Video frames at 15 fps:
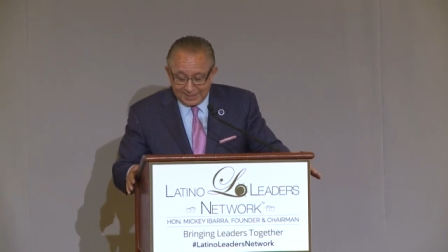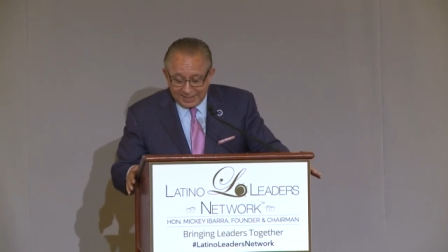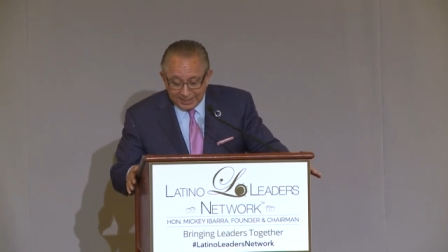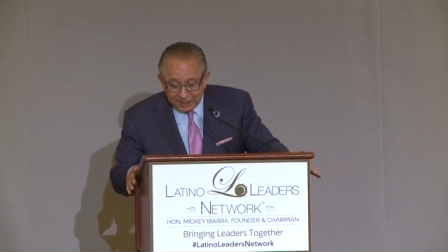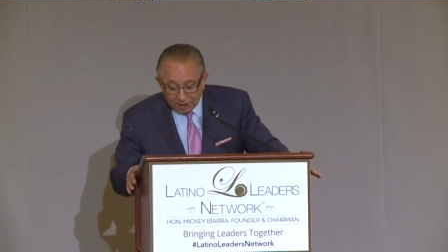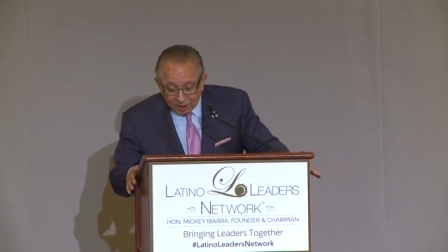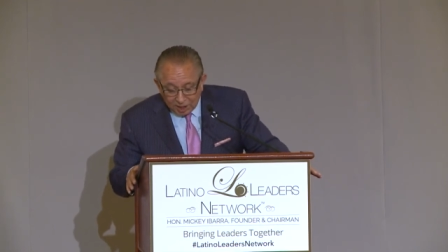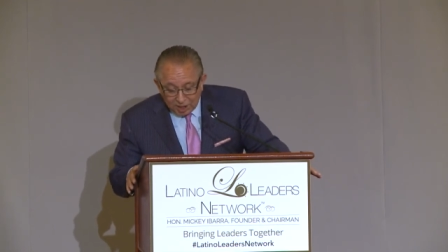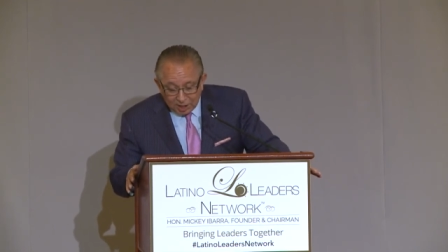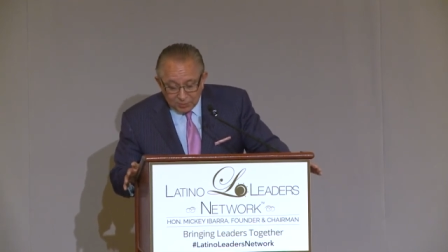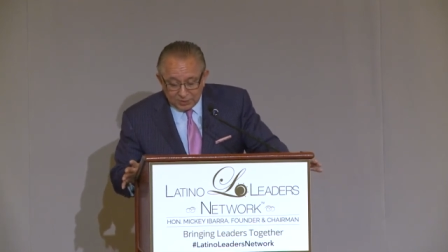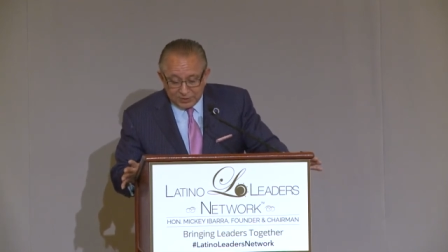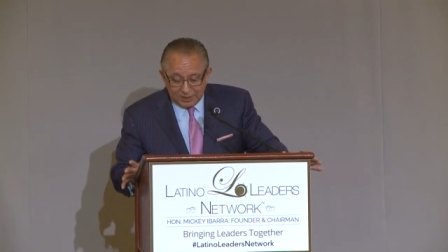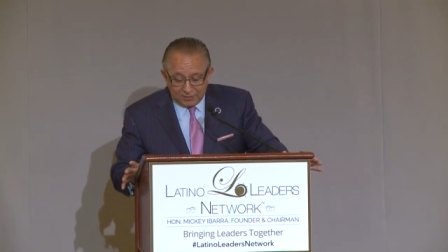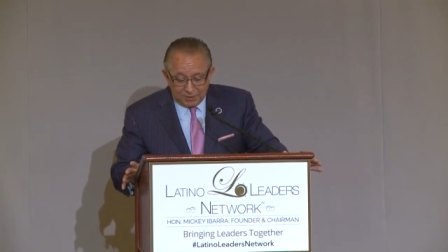I got along
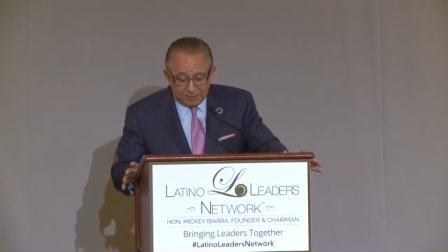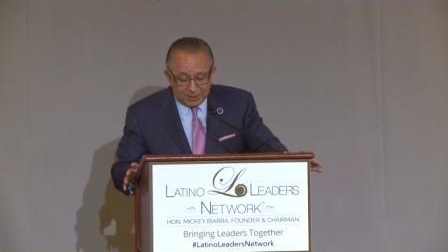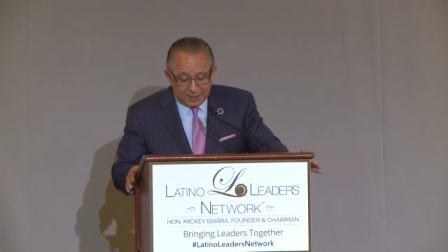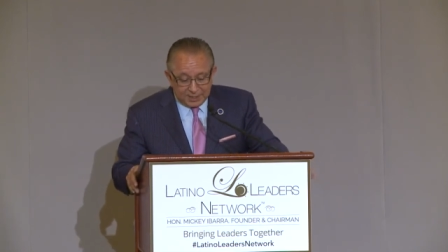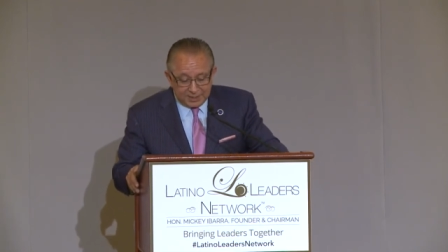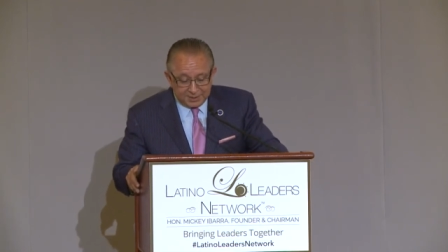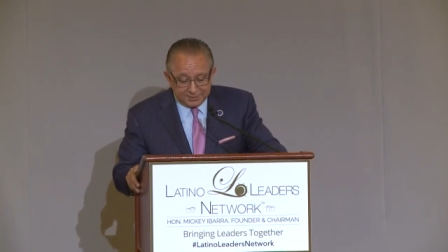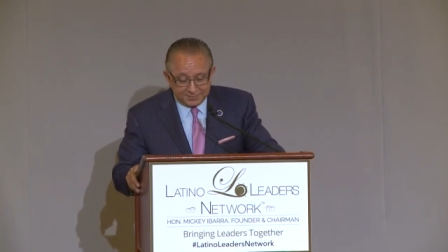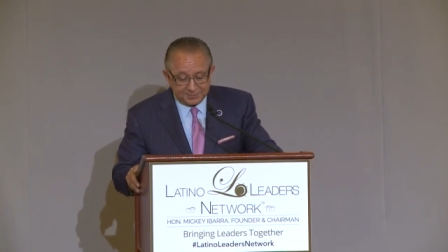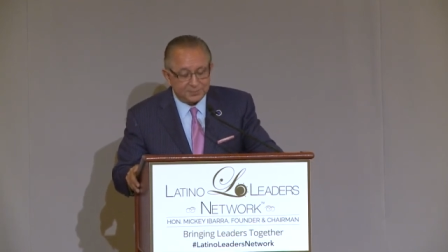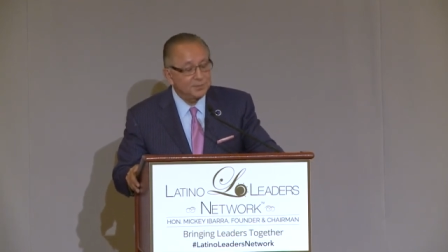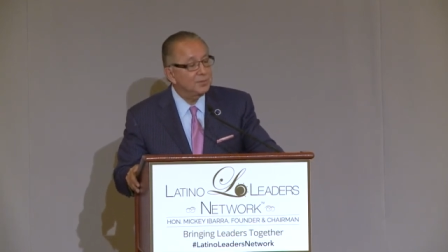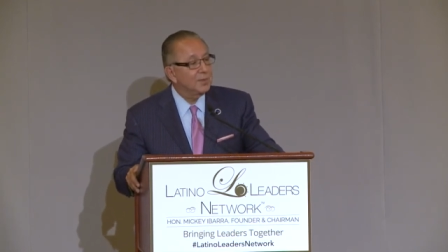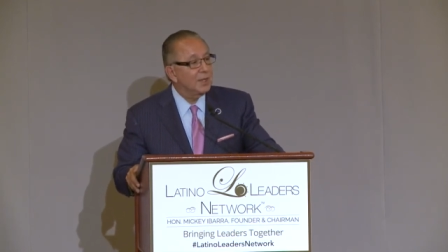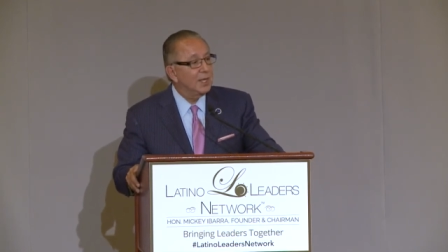with everybody,
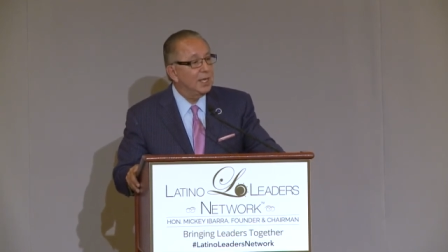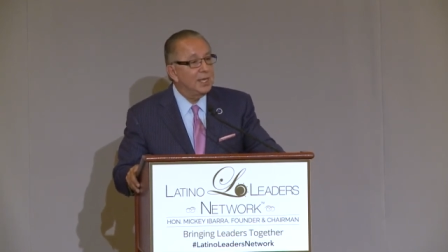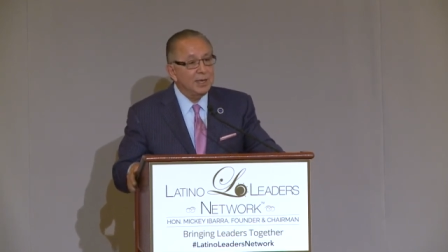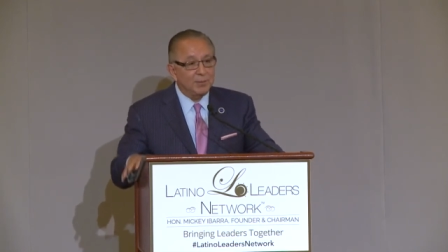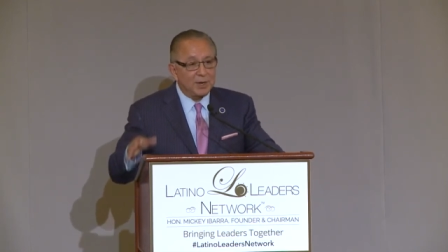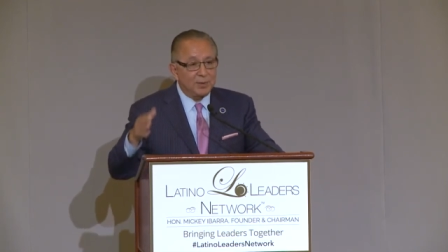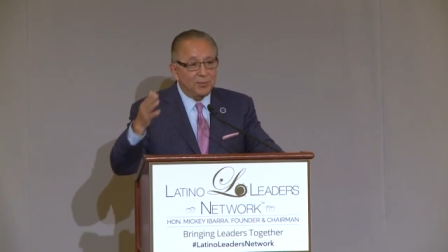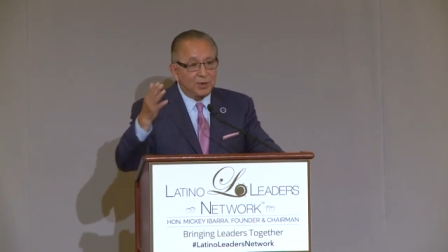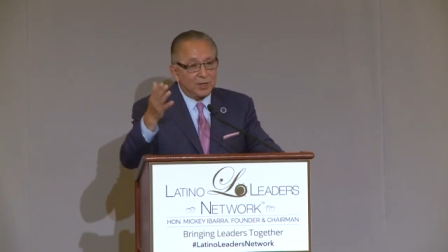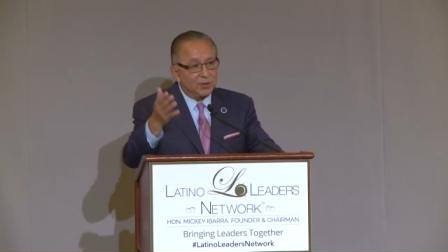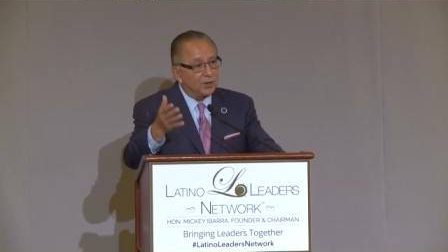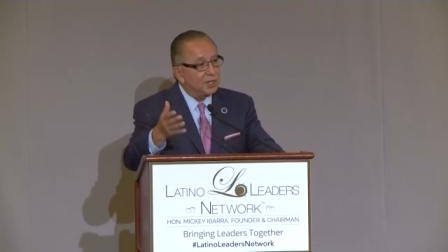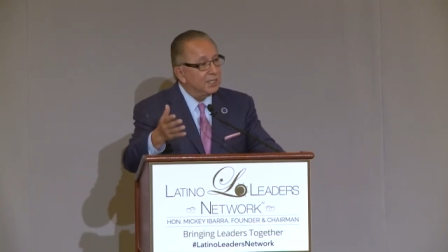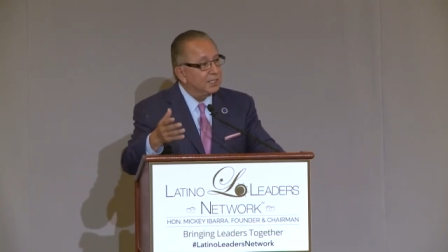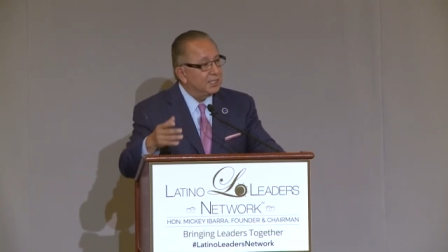yet my
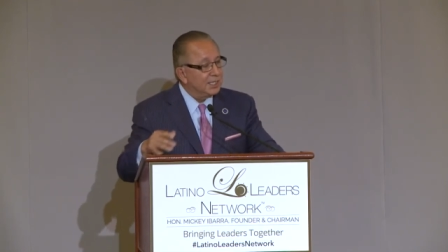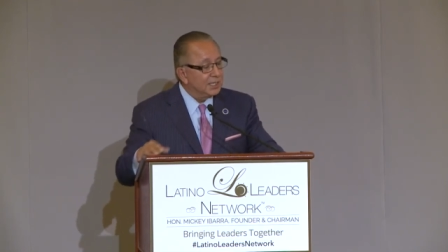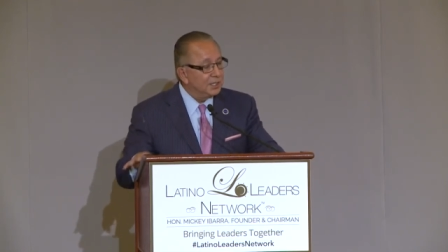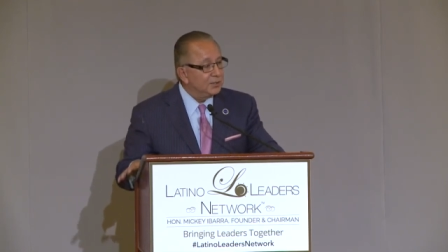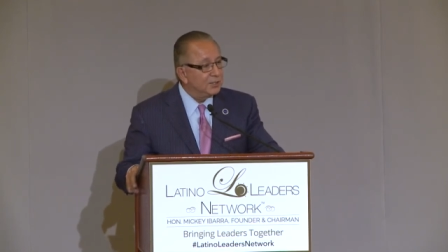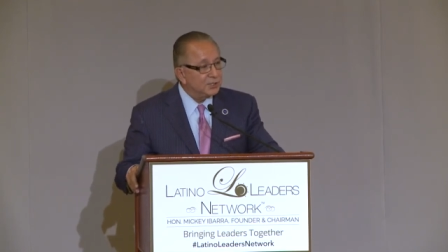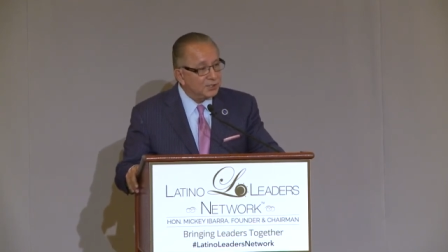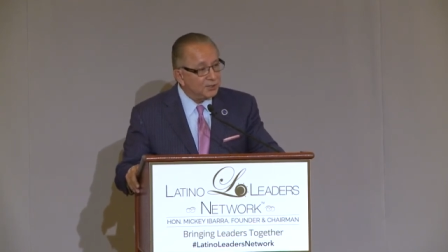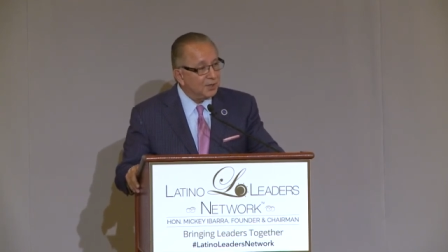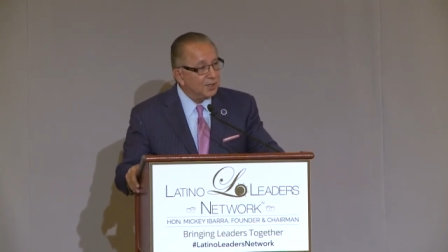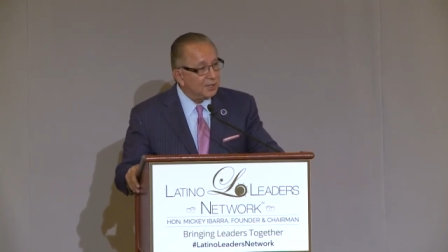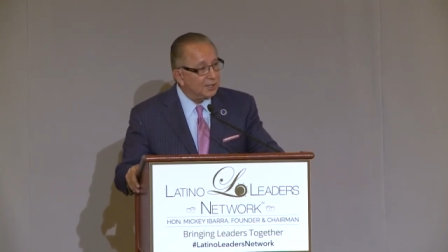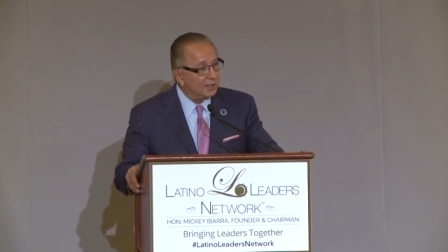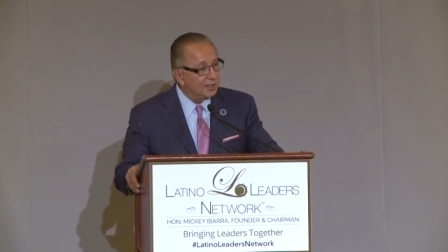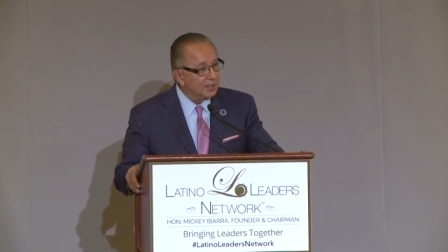brother continued to
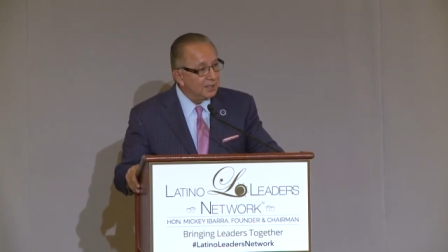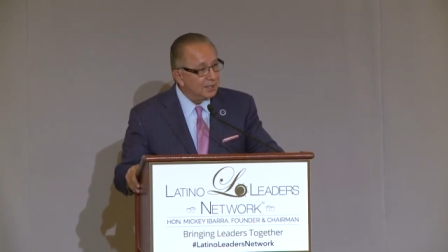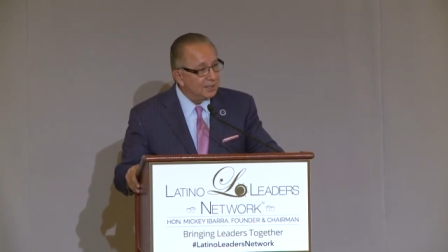struggle.